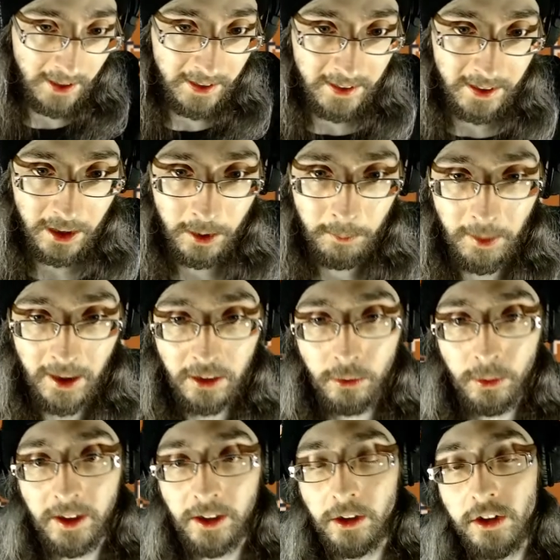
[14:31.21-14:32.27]
there by
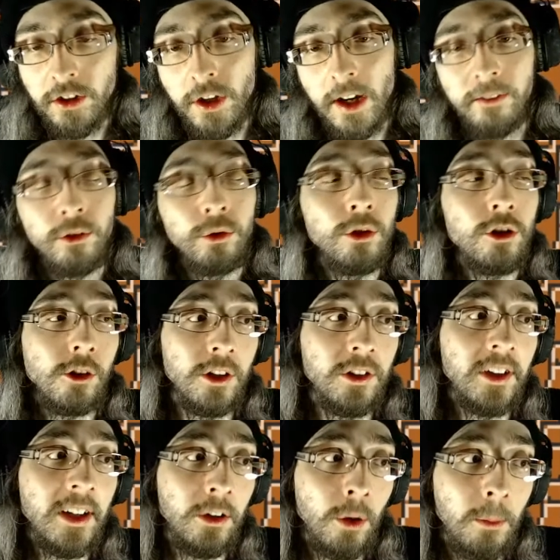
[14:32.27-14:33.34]
doing... You have two choices.
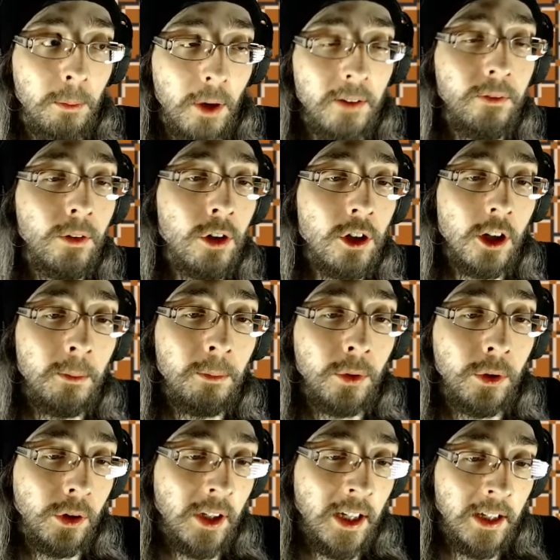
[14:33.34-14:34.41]
You can do a buffer jump or
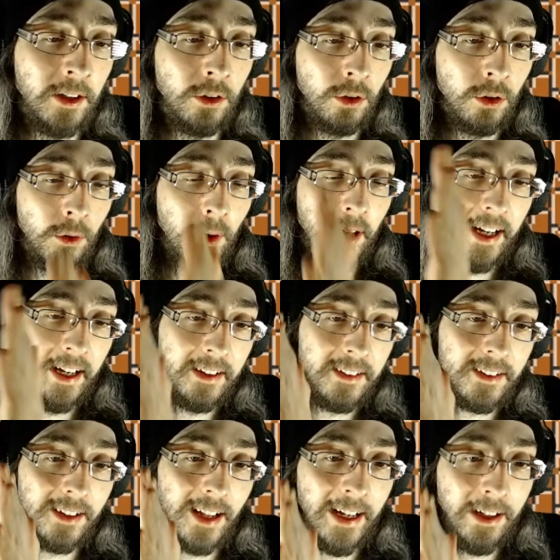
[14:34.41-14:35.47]
you can do a
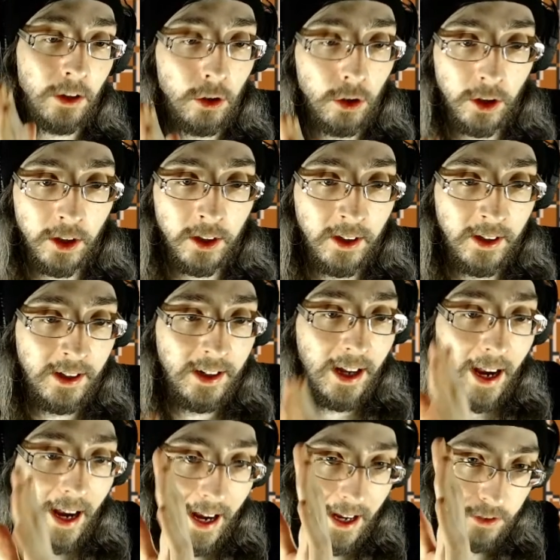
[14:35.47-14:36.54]
slight hook
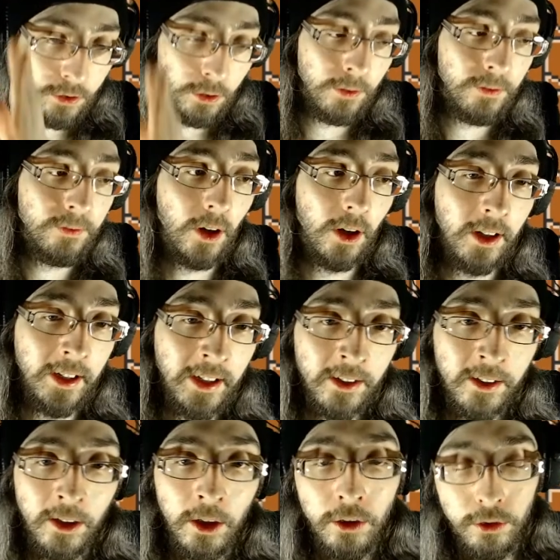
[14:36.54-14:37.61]
as you're falling.
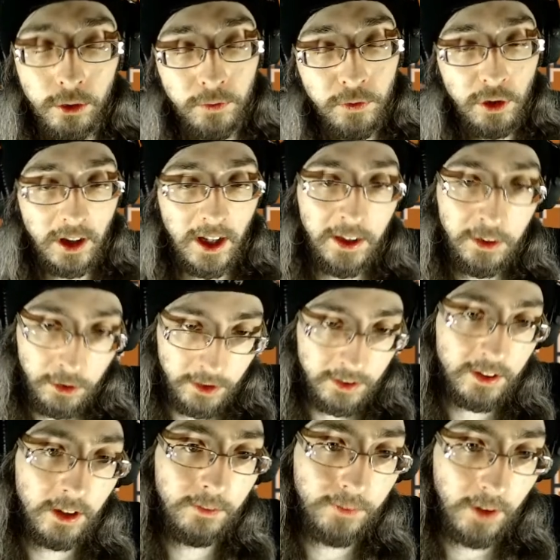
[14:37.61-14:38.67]
So if you line
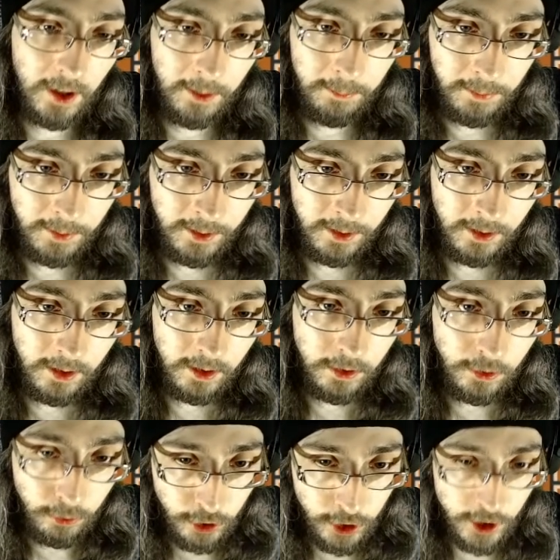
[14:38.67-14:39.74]
yourself up,
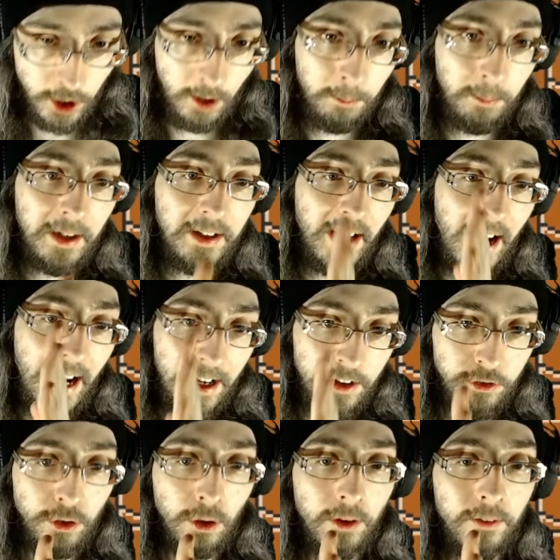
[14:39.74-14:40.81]
you jump, and
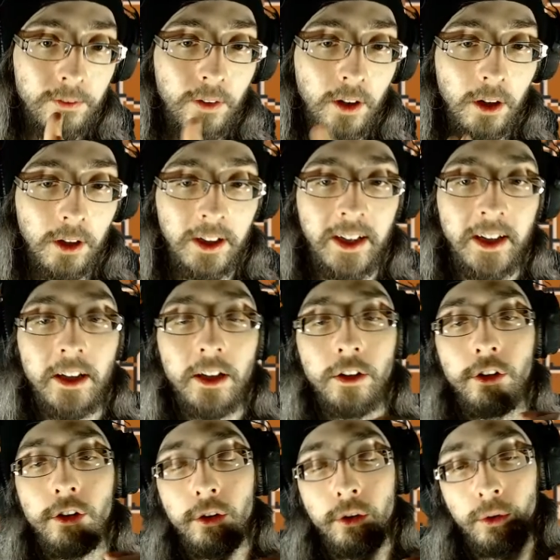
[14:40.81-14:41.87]
as you are falling,
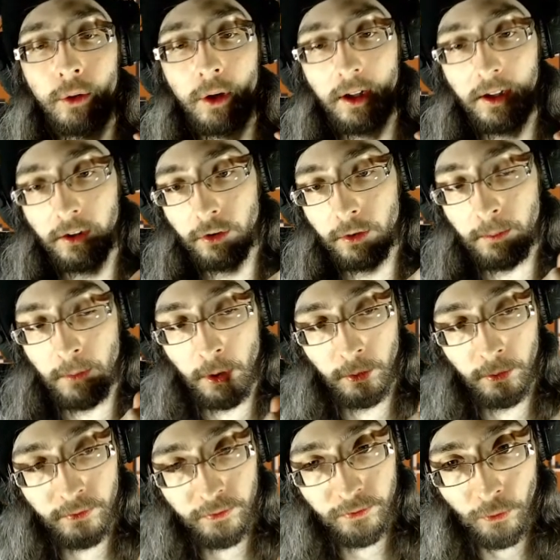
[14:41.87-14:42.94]
you
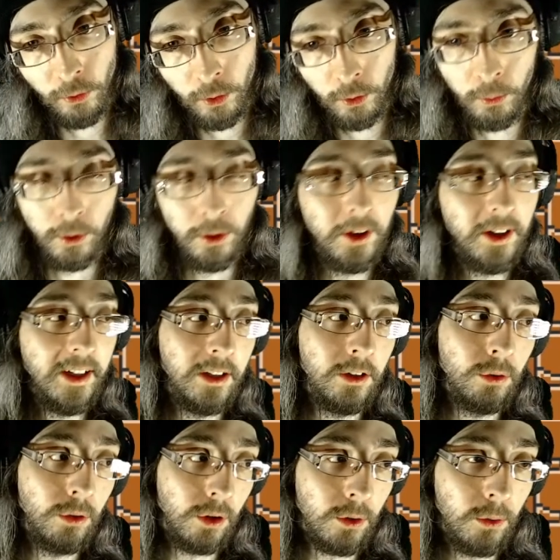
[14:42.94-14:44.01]
move forward
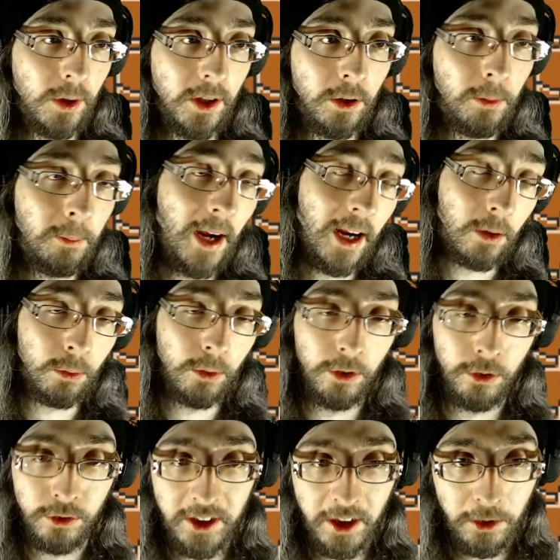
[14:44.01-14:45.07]
into the coin or backward
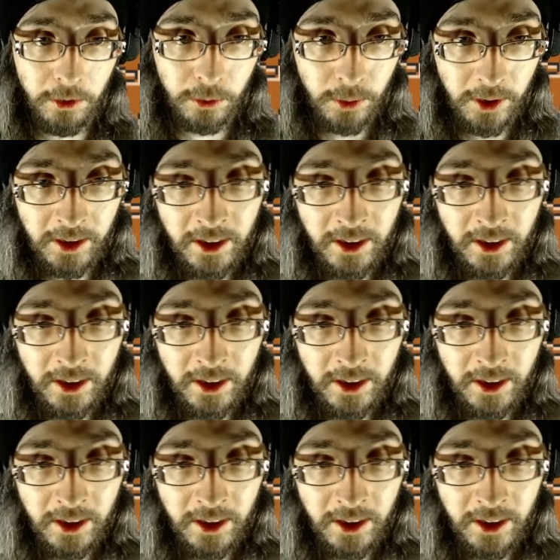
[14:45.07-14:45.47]
into the other coin.